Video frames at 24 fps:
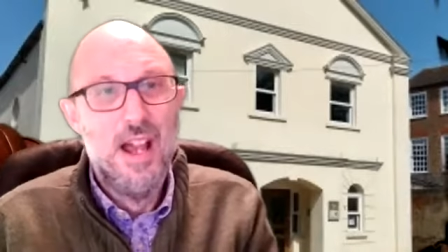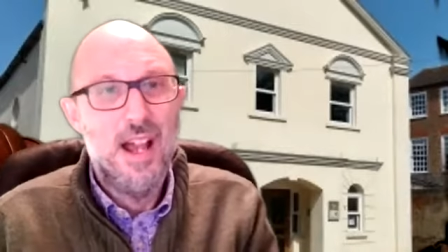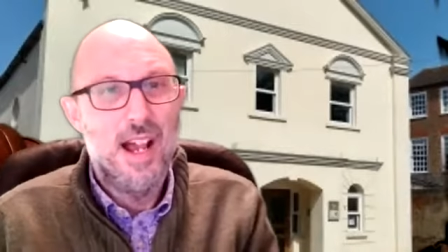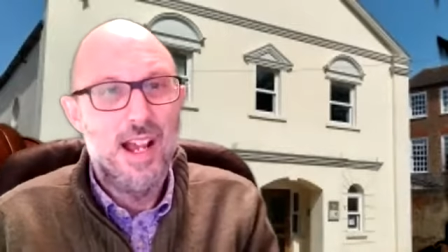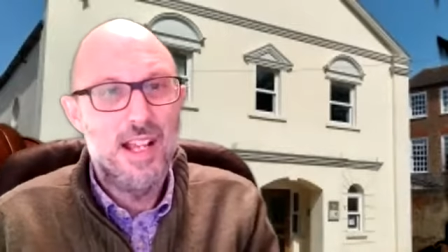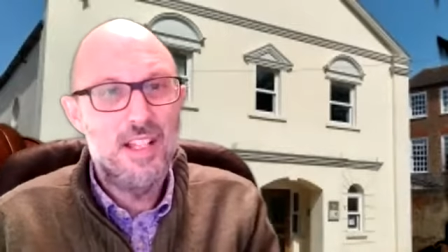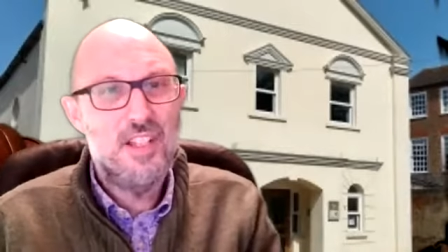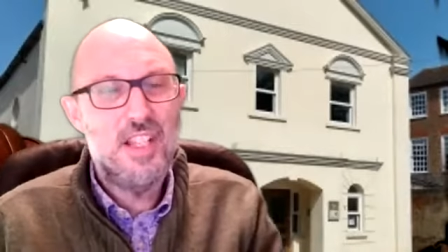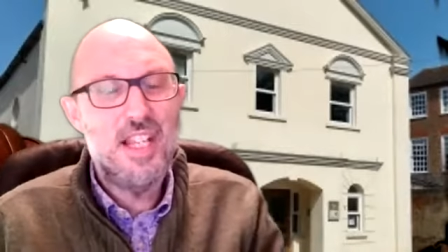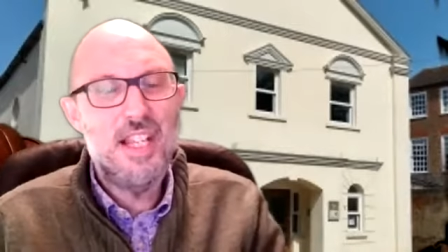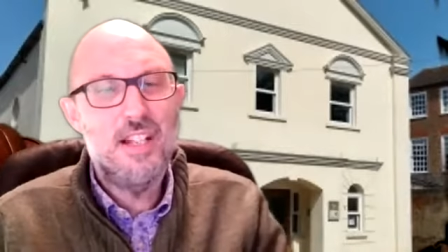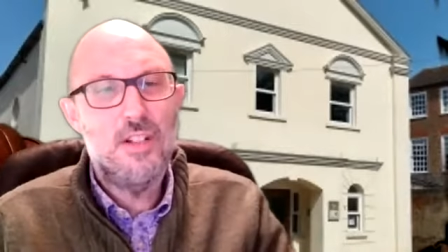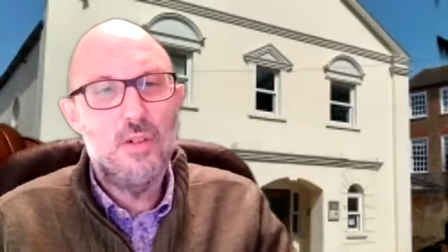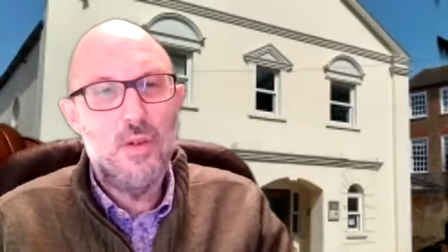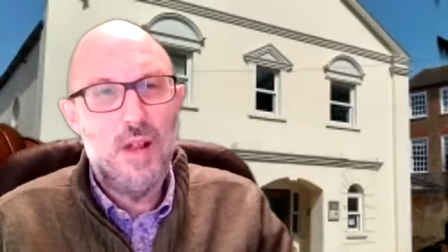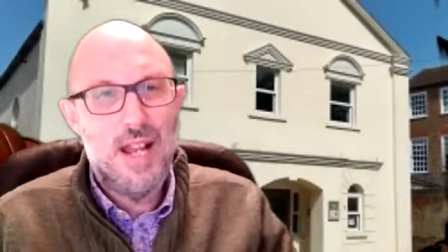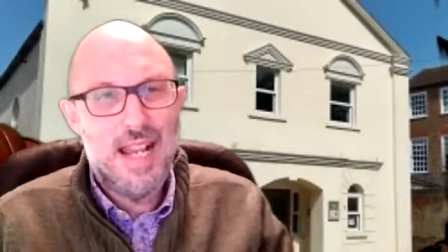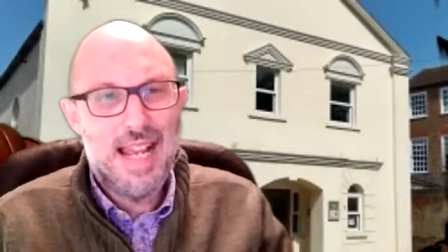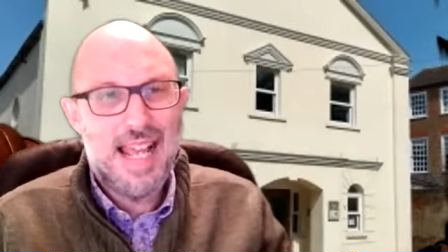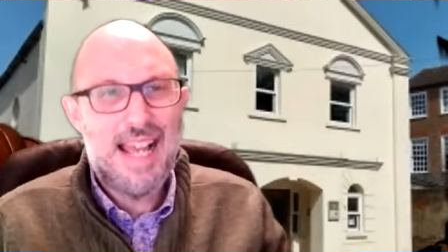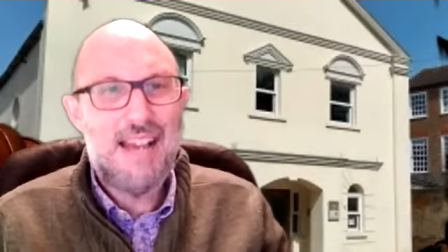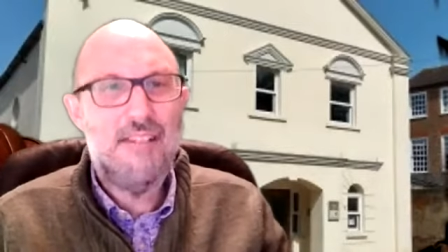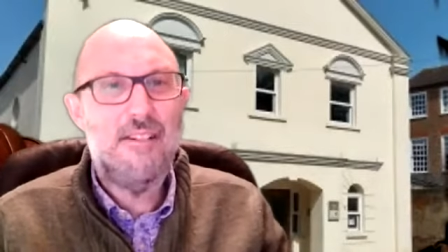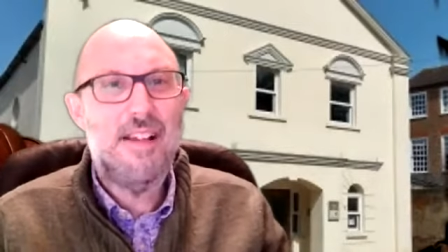I seek to
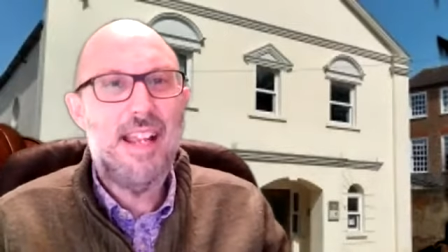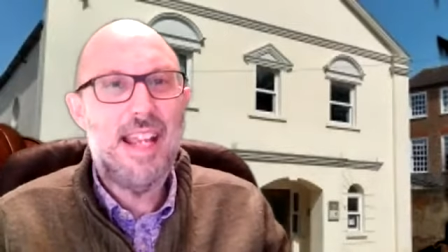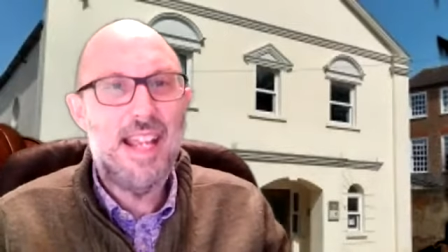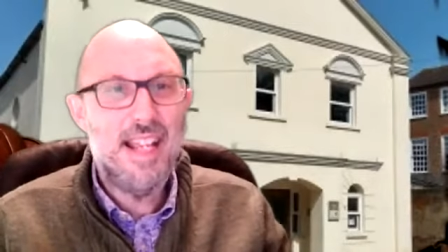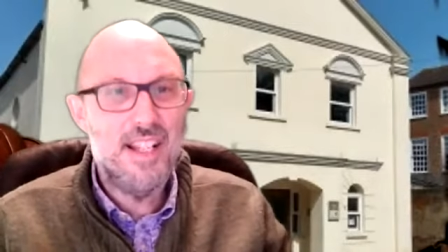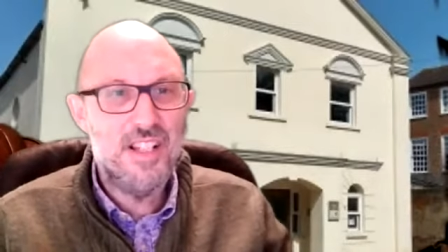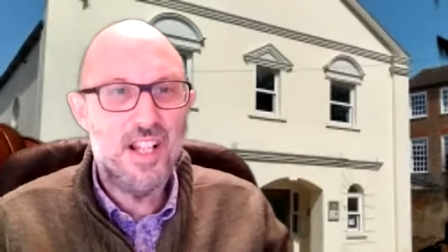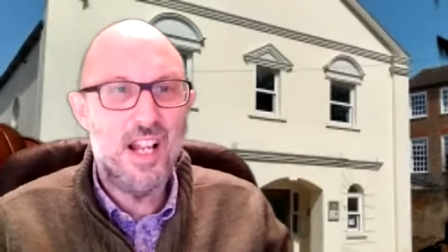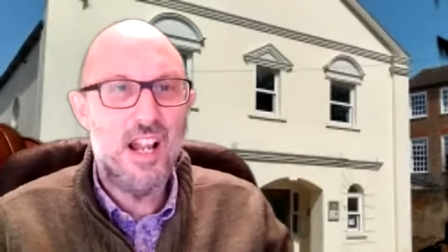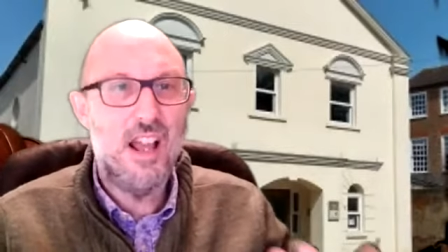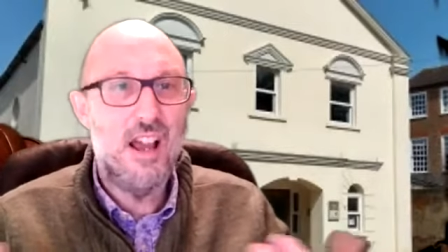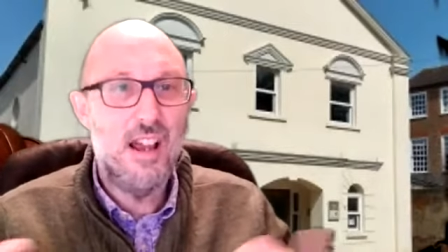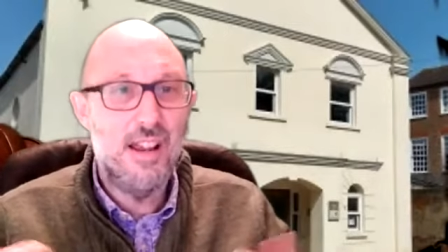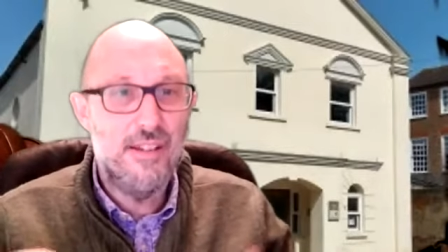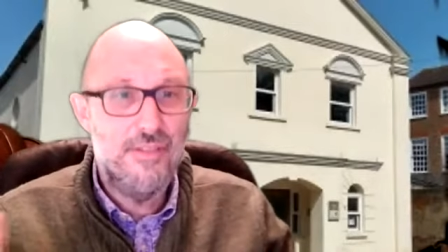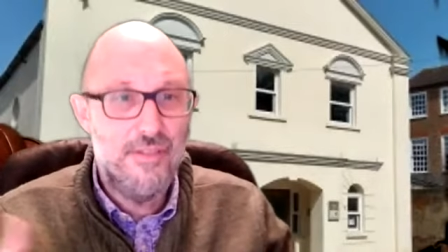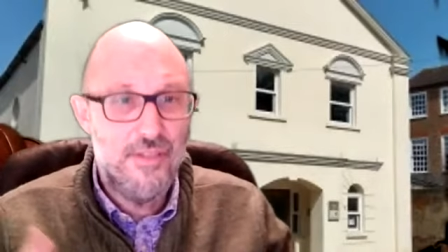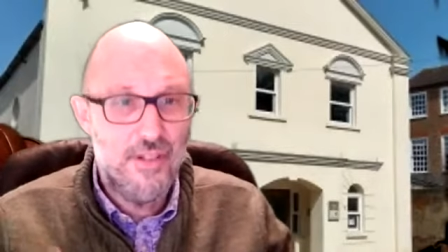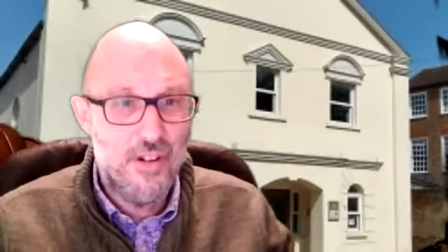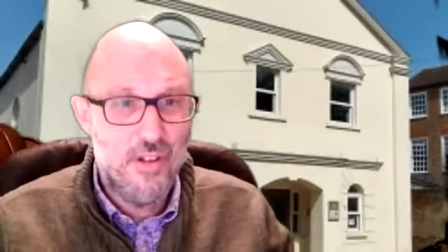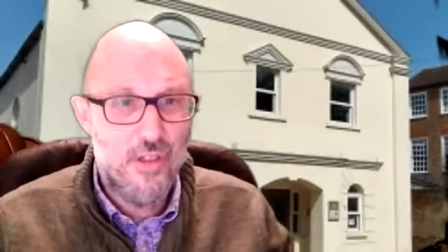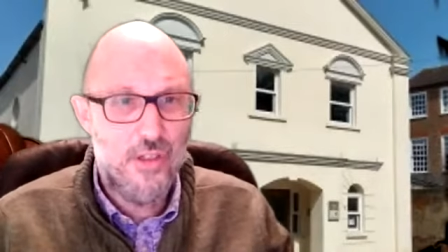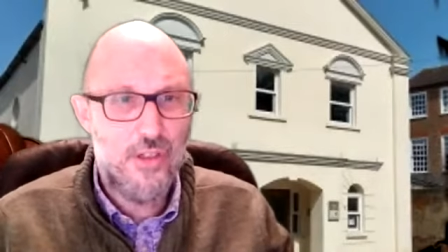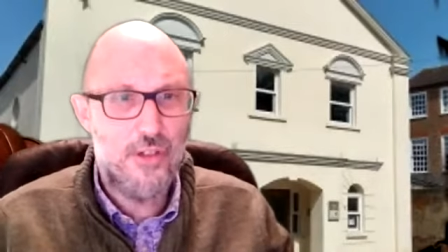allow His
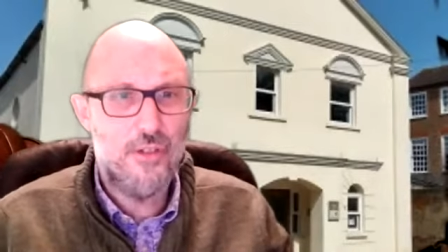life to